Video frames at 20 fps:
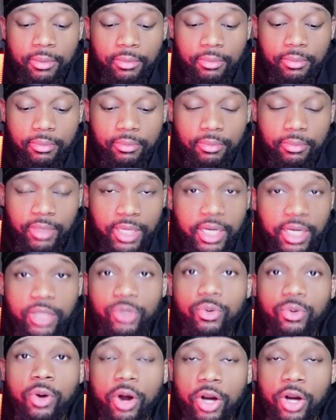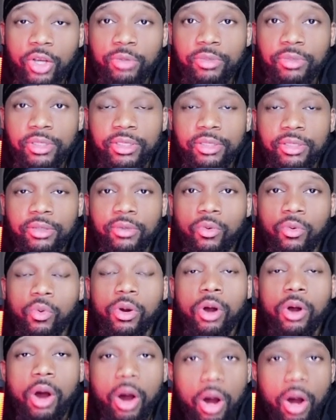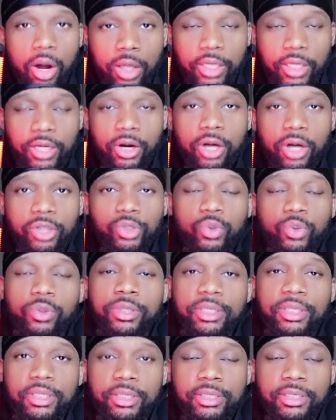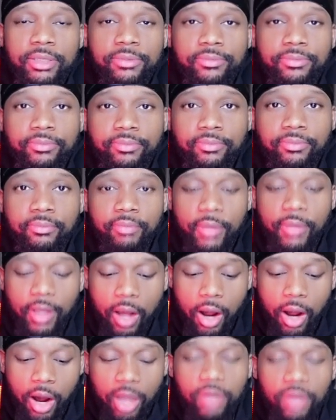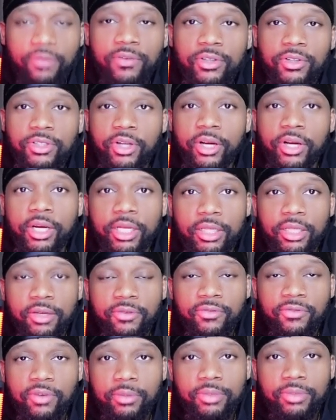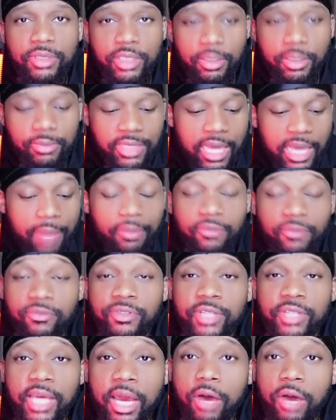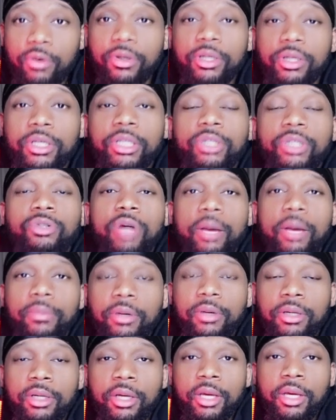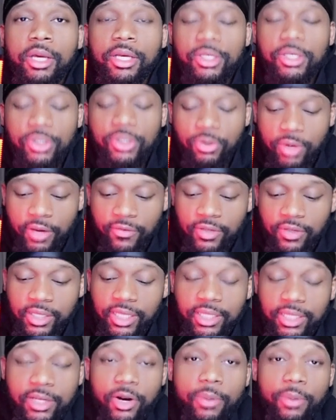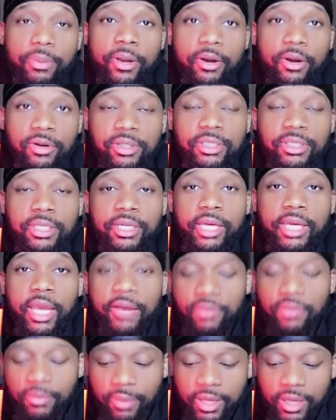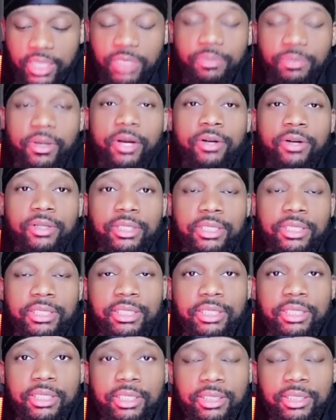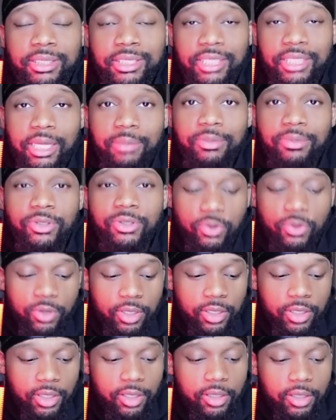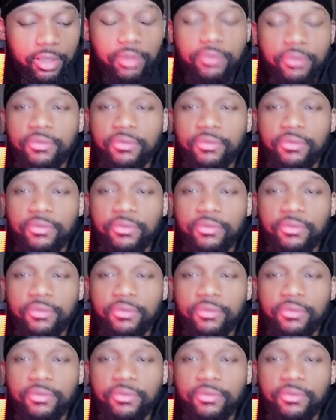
get into an argument. We're all in our 20s. All of us are healing from some type of childhood trauma. So everything that our parents did, everybody's parents is some sort of